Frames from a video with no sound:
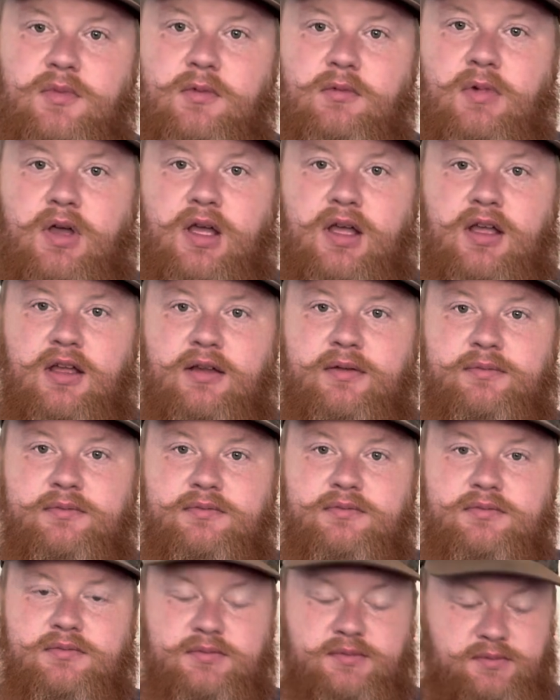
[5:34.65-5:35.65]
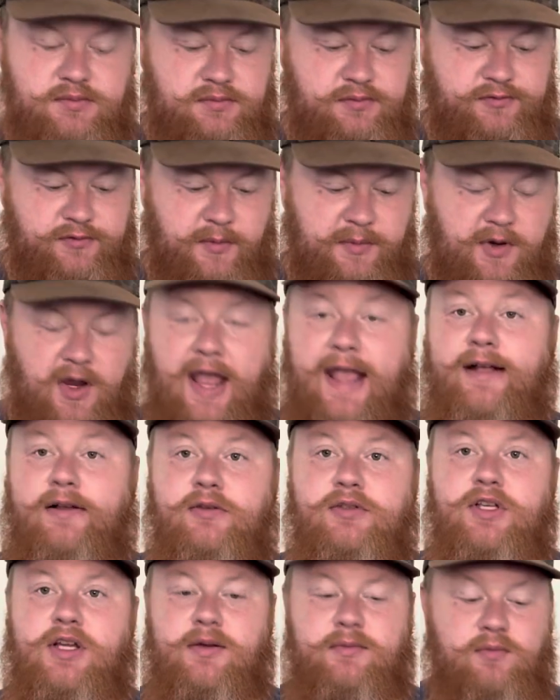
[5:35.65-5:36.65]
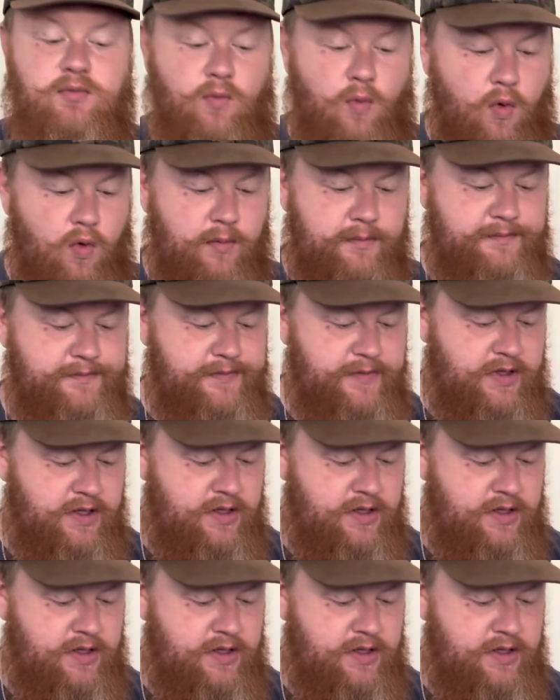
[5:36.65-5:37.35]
from your ankles up warm,